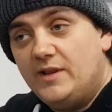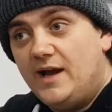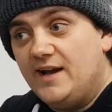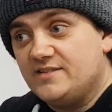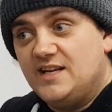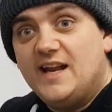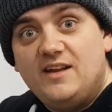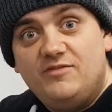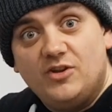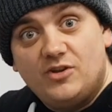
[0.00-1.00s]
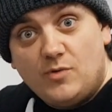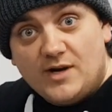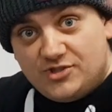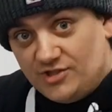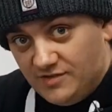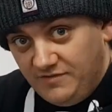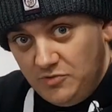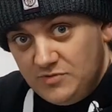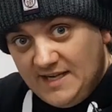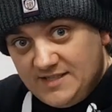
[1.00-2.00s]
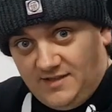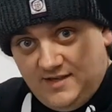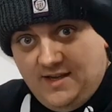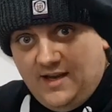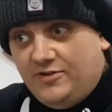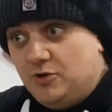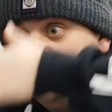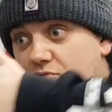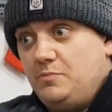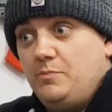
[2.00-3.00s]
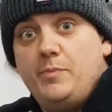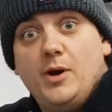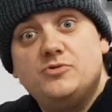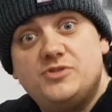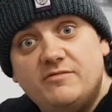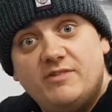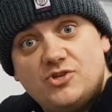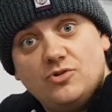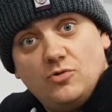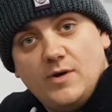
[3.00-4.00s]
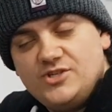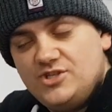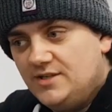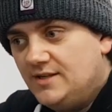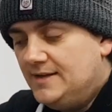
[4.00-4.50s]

without asking any further questions of who's posed the original question.